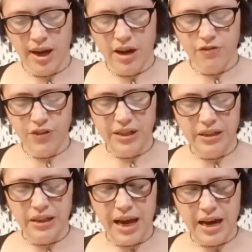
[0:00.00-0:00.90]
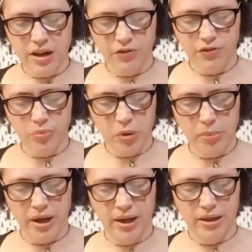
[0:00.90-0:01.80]
I feel alive from the
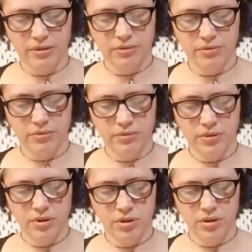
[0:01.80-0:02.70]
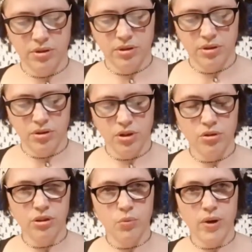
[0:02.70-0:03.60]
pain. The
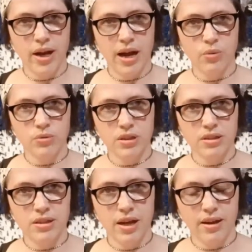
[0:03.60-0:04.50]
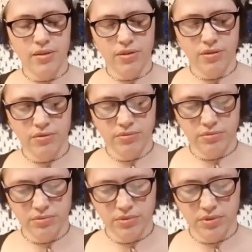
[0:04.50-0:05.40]
only way out is death.
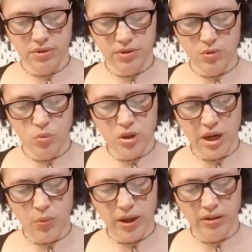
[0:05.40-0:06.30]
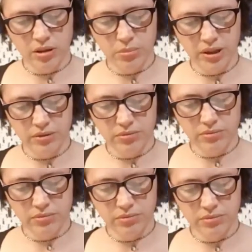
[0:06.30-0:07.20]
Would I welcome it?
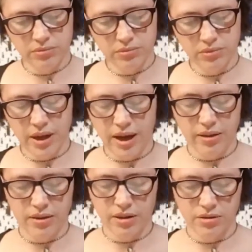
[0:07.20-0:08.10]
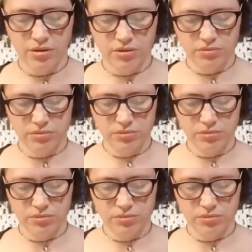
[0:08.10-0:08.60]
I think not.